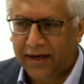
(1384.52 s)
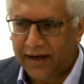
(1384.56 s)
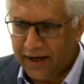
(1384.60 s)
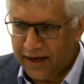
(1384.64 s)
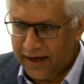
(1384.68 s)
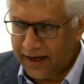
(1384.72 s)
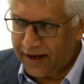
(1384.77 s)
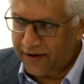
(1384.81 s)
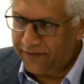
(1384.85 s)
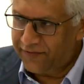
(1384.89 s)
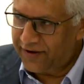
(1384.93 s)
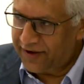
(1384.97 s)
And, uh,
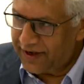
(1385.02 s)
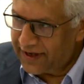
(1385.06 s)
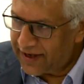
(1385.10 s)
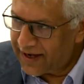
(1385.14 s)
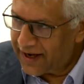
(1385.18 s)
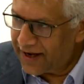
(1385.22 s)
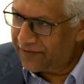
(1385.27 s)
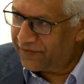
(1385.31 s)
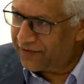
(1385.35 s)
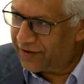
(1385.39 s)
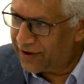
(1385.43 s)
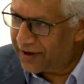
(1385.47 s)
I have
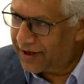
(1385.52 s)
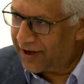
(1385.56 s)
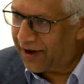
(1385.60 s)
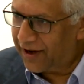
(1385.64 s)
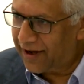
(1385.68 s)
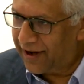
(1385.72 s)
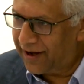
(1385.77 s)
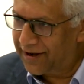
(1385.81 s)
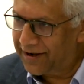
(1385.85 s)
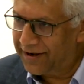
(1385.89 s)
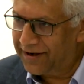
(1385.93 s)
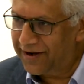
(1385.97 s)
never
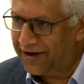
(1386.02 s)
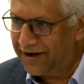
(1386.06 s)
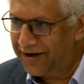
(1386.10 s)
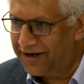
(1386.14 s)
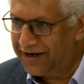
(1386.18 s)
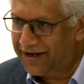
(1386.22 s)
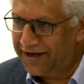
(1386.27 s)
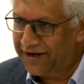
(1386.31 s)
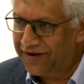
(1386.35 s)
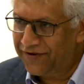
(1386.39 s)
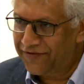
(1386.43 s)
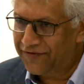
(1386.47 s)
got an
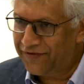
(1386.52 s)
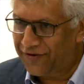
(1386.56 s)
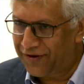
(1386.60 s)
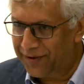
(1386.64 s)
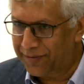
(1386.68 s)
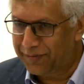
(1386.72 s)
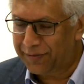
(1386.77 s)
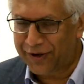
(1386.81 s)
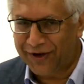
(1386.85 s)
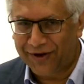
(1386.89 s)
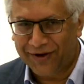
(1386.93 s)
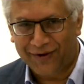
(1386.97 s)
idea for
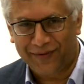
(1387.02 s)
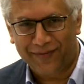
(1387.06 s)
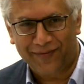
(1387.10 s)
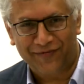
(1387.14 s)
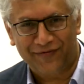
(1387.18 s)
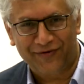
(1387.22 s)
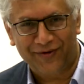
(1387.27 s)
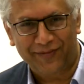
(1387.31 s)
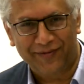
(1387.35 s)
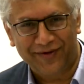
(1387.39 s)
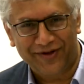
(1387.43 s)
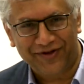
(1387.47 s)
a poem
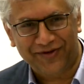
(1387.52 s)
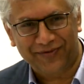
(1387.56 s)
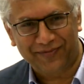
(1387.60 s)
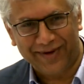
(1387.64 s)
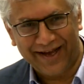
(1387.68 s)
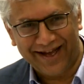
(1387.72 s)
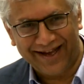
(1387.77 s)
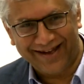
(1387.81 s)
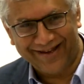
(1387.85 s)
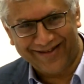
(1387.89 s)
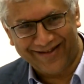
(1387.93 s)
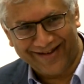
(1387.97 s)
from this
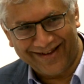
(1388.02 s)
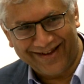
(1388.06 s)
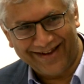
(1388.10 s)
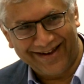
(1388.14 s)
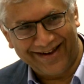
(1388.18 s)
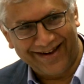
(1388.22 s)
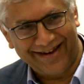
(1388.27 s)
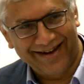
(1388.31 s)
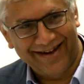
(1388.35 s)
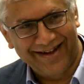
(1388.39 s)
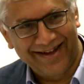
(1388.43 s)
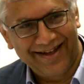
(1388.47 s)
magazine,